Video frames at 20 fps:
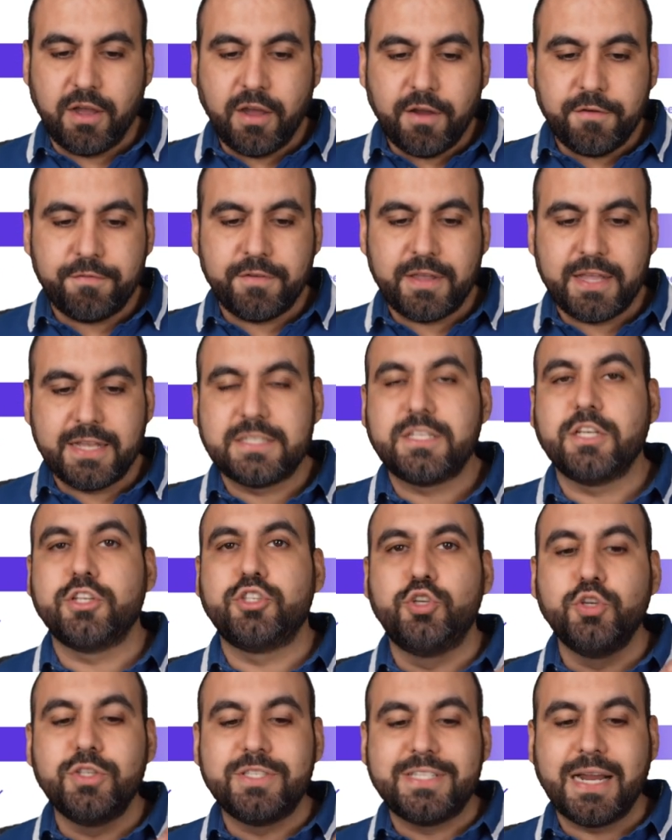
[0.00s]
of is
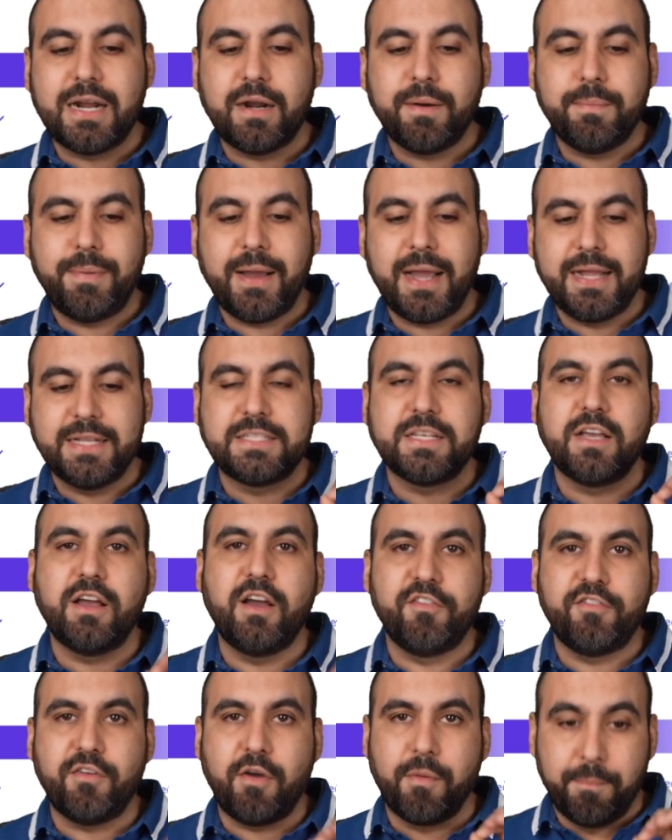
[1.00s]
two terabytes
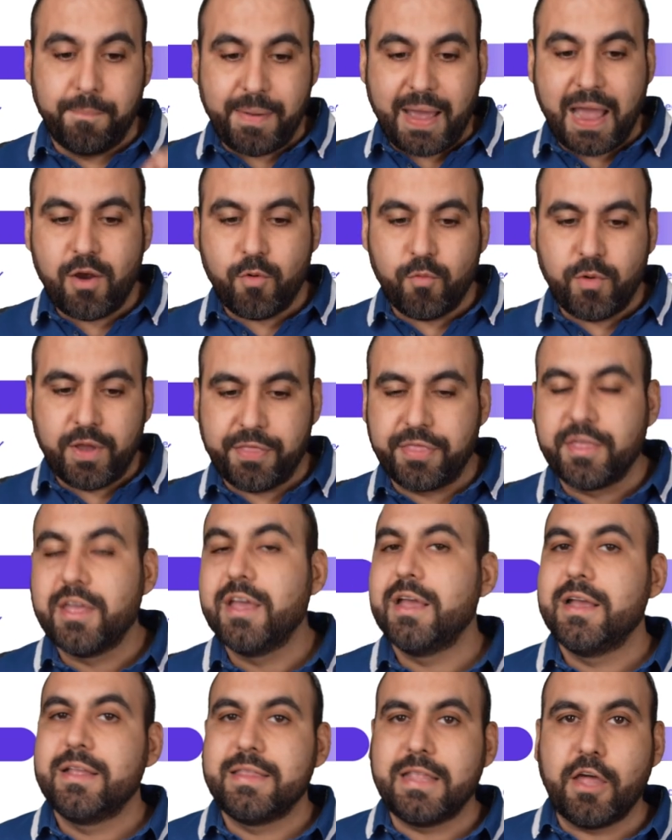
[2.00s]
of a bandwidth.
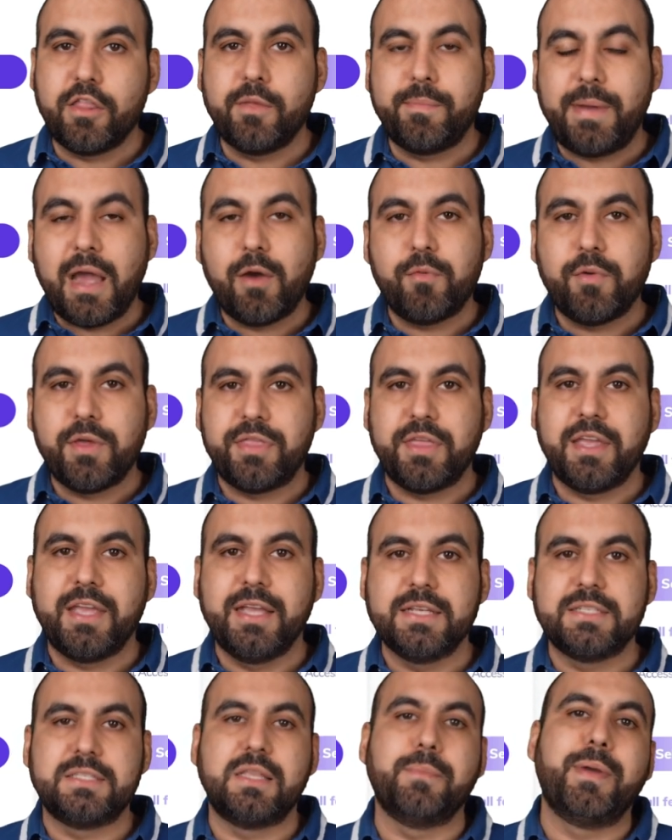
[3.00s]
Now the bandwidth
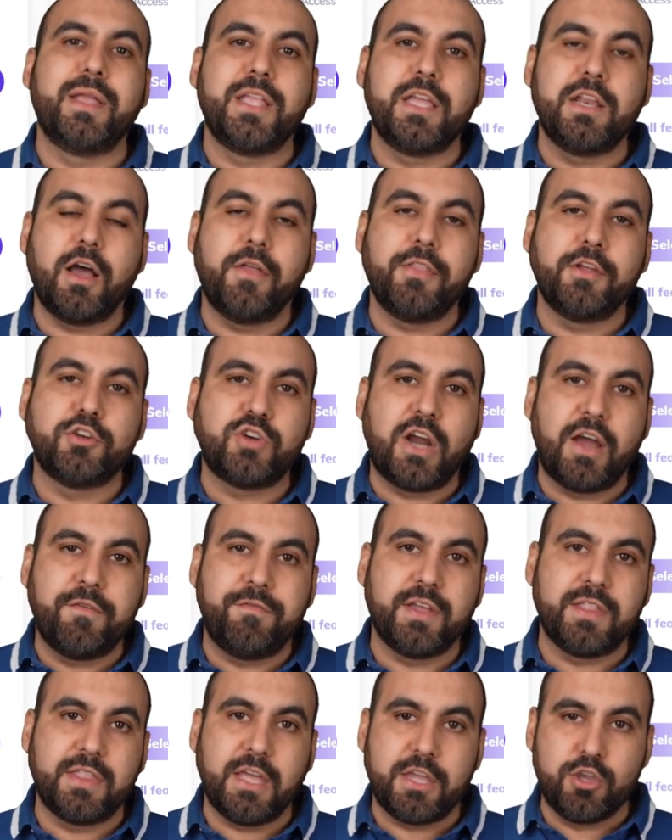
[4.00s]
is depending on the
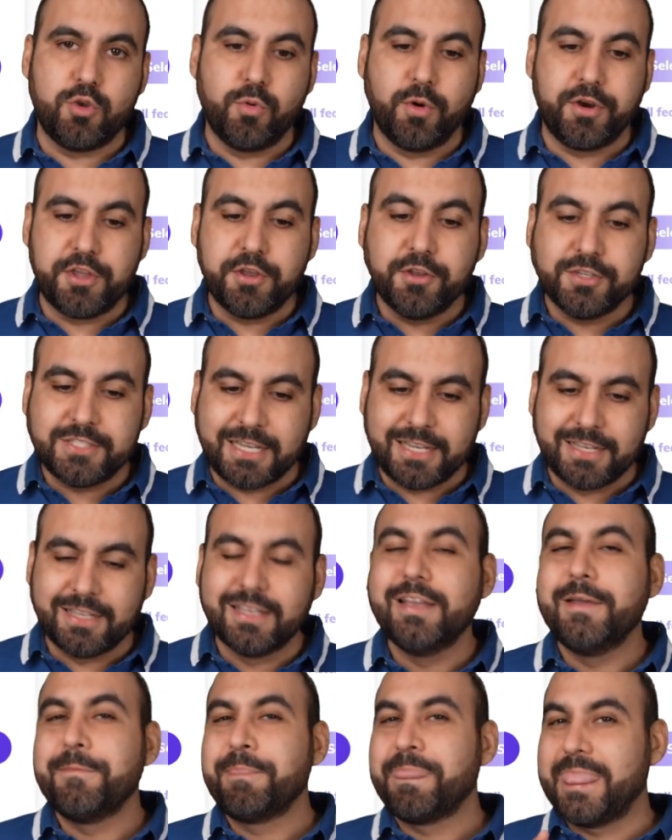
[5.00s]
traffic that you are
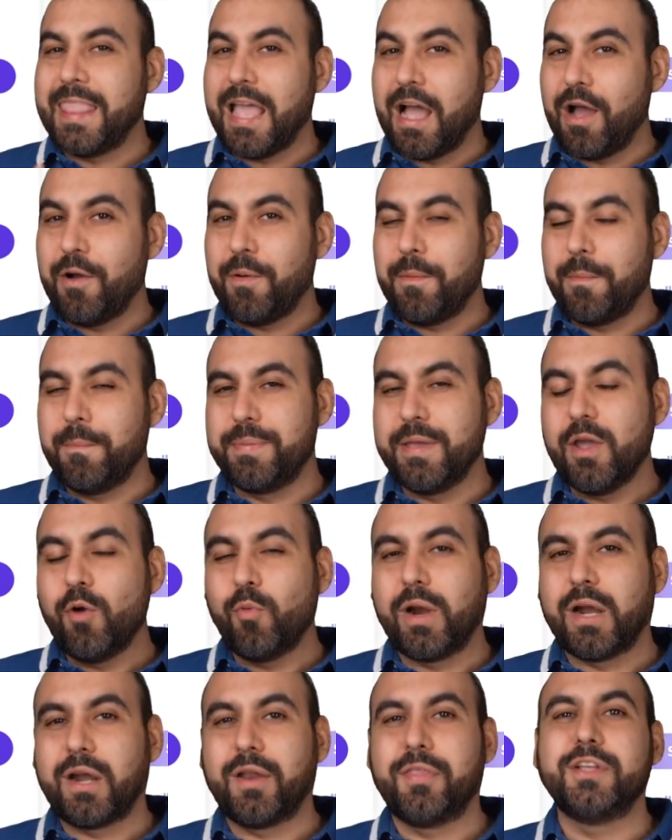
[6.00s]
using. Now be
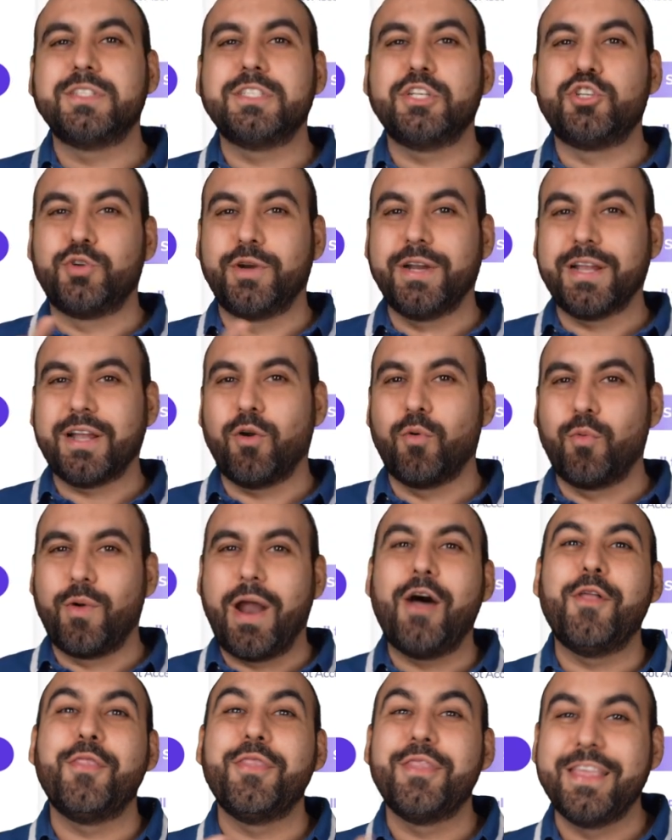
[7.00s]
aware, there's a trick
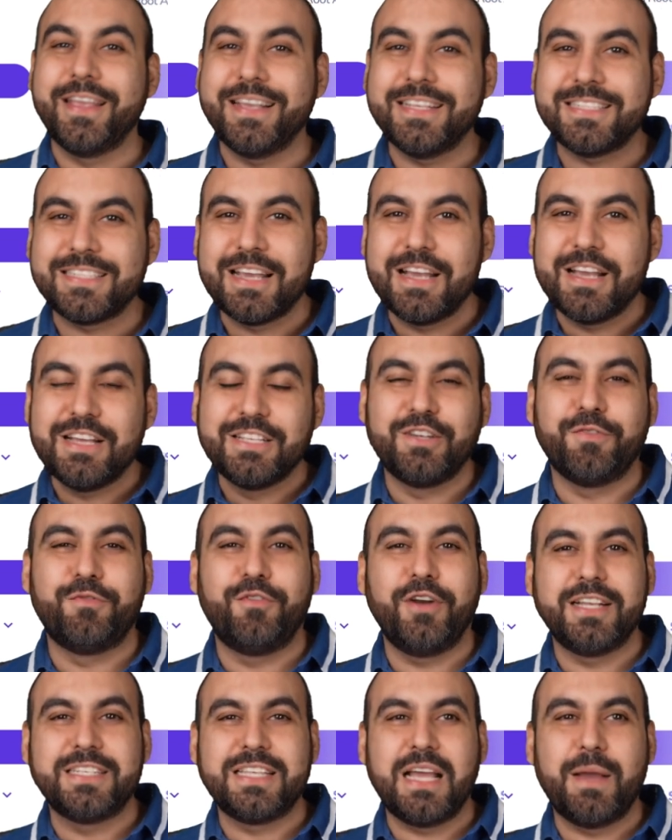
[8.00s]
around this. So
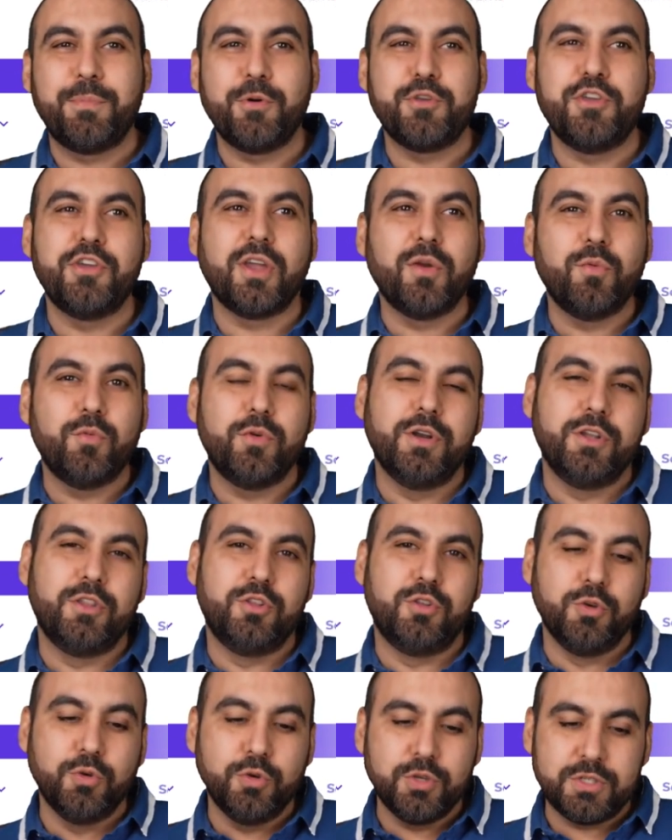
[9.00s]
for example, you can
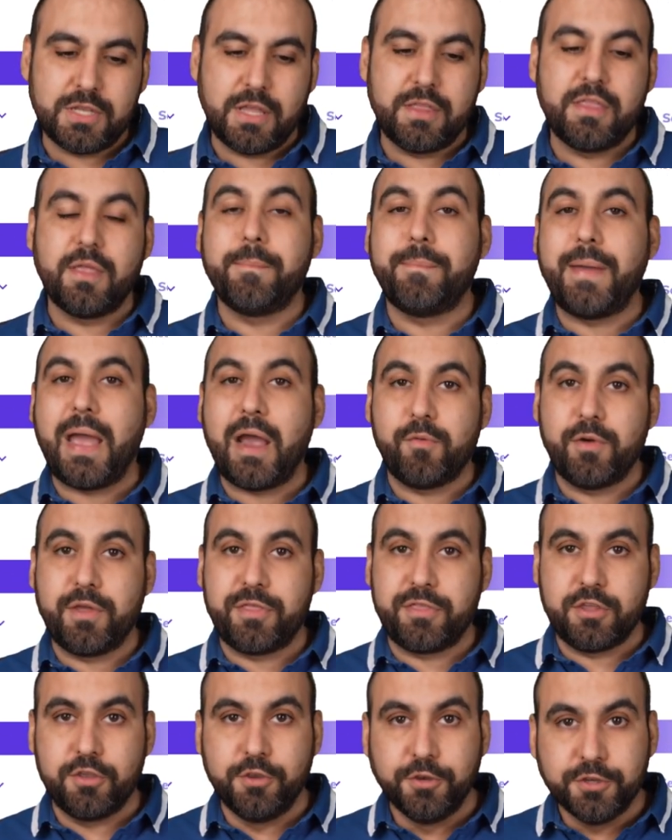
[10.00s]
reduce the
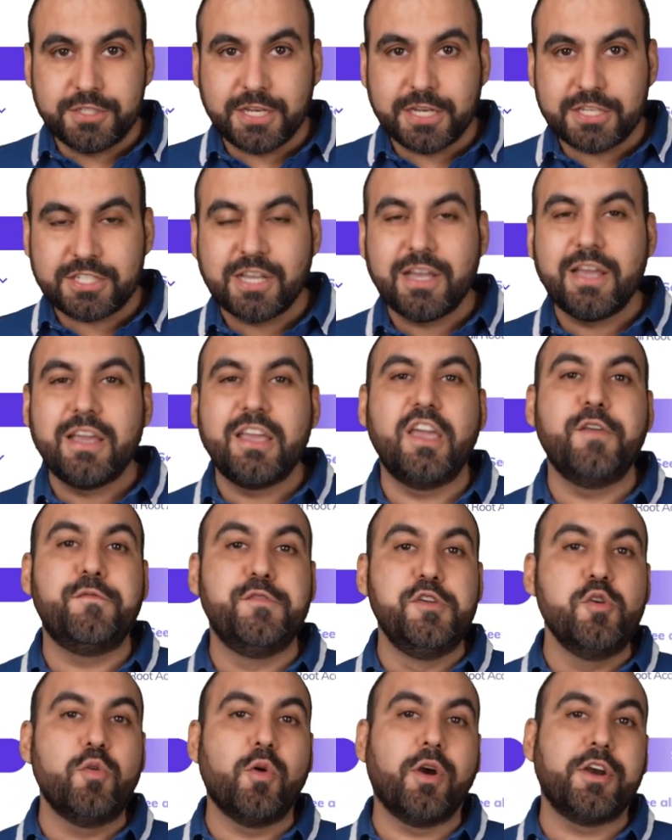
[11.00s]
bandwidth usage if
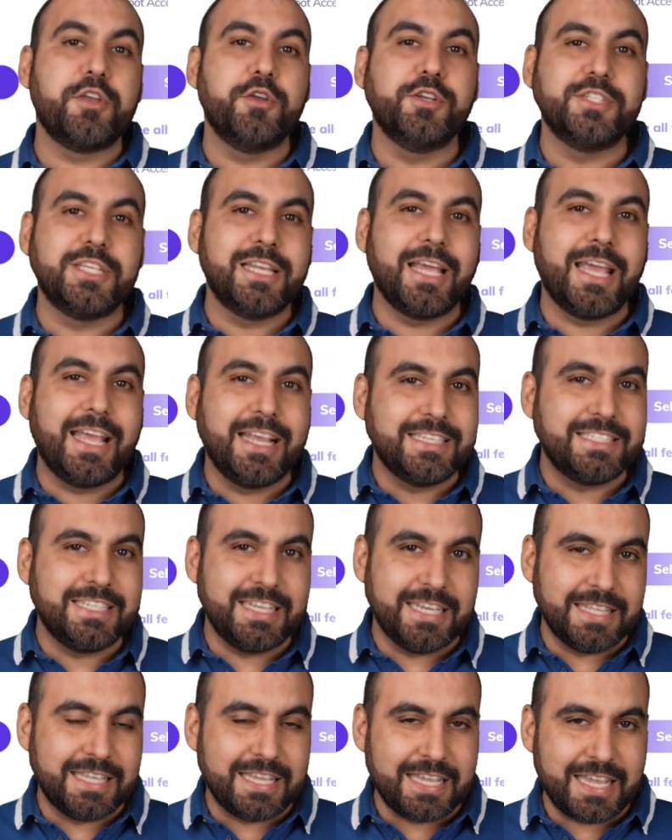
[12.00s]
you are using a
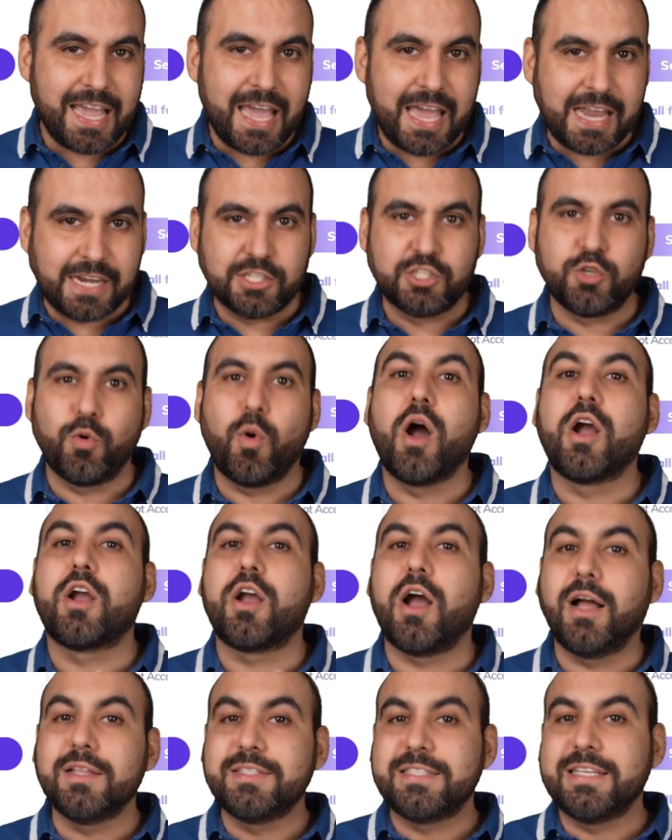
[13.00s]
C D N, so a
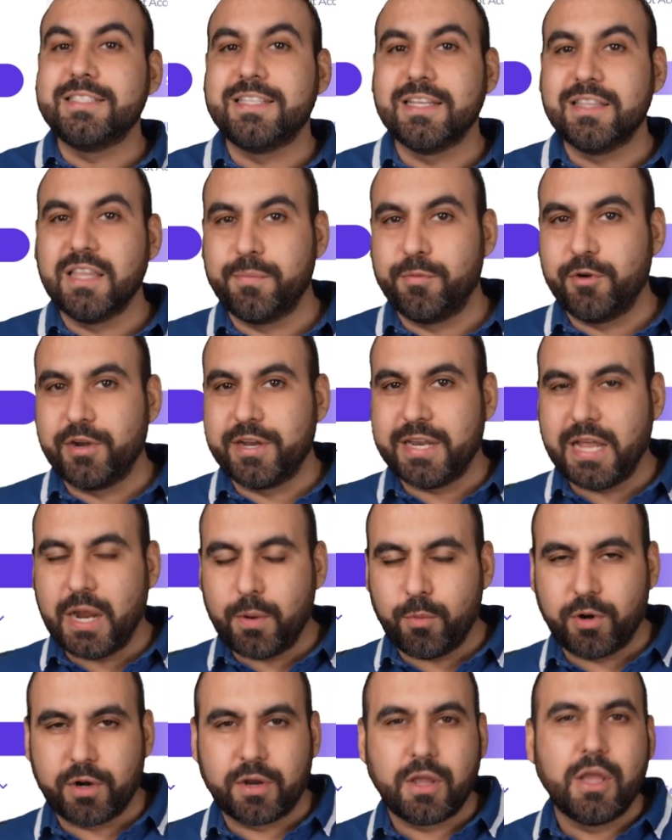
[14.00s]
content delivery
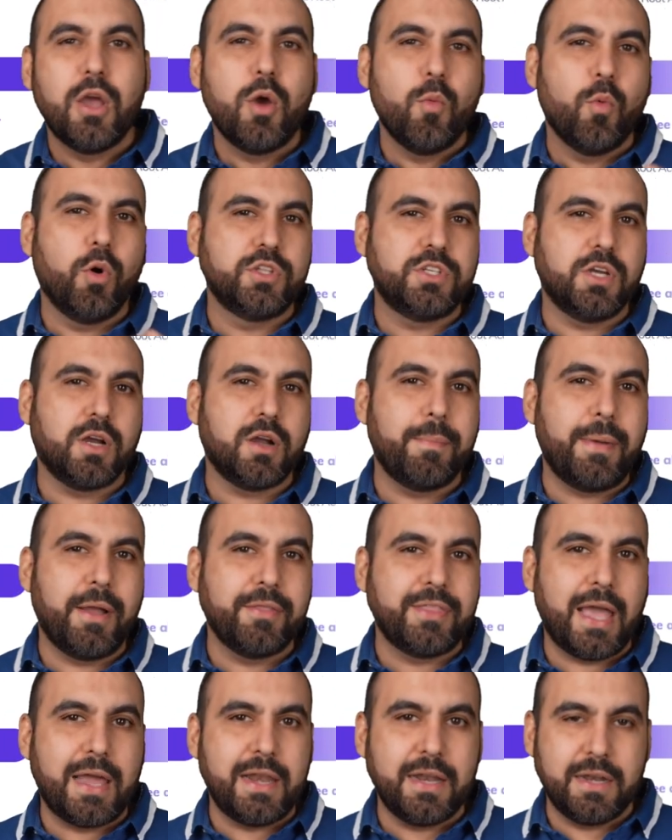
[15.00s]
network. We'll talk
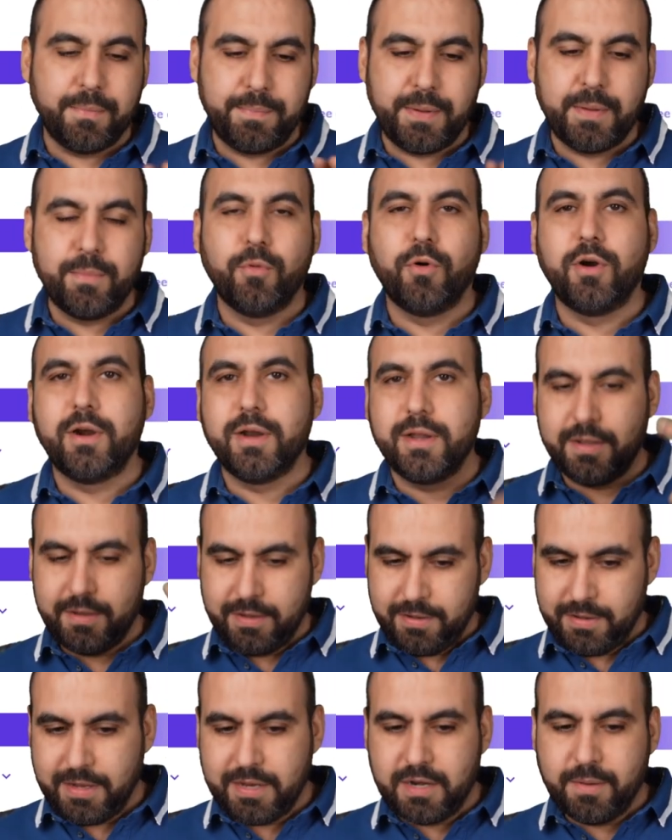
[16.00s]
about that in a bit more
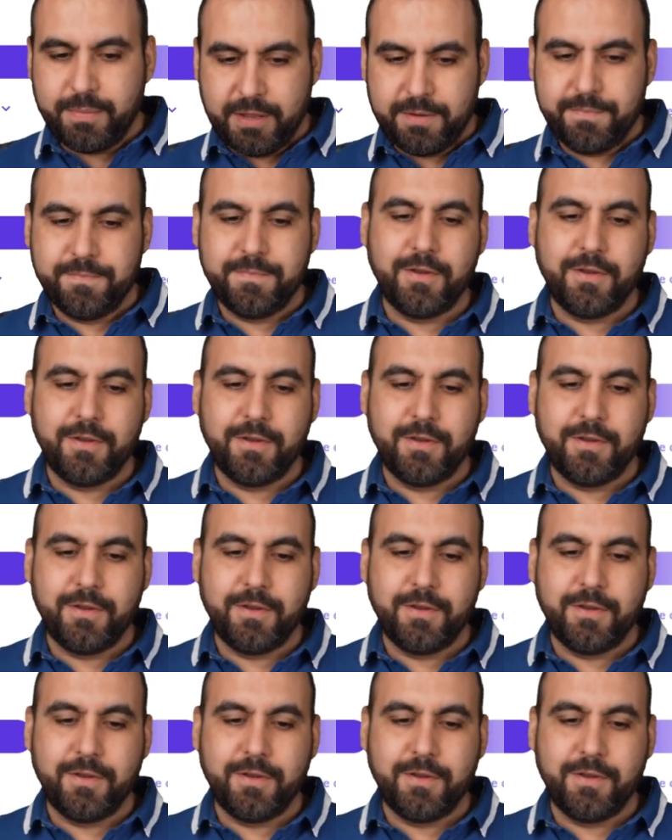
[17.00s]
in a bit,